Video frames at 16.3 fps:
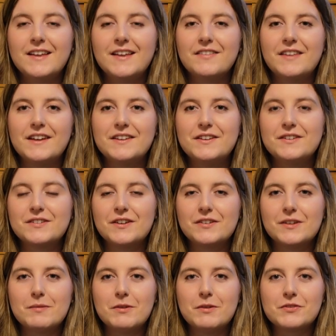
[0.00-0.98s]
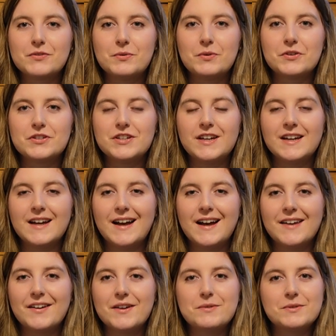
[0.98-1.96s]
Thank you so, so much for watching,
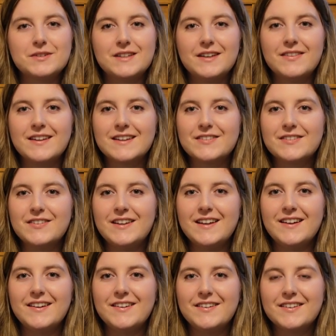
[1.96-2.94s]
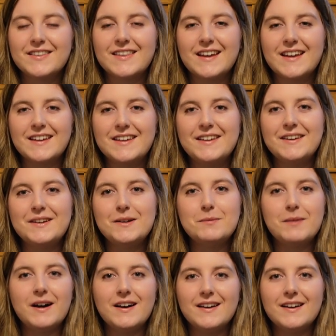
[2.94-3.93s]
and I will see you in the next video. Thank you,
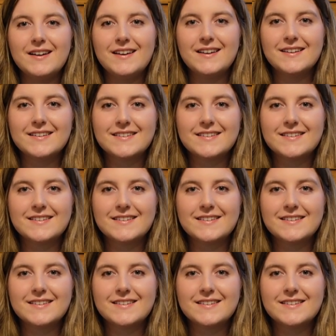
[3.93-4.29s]
bye.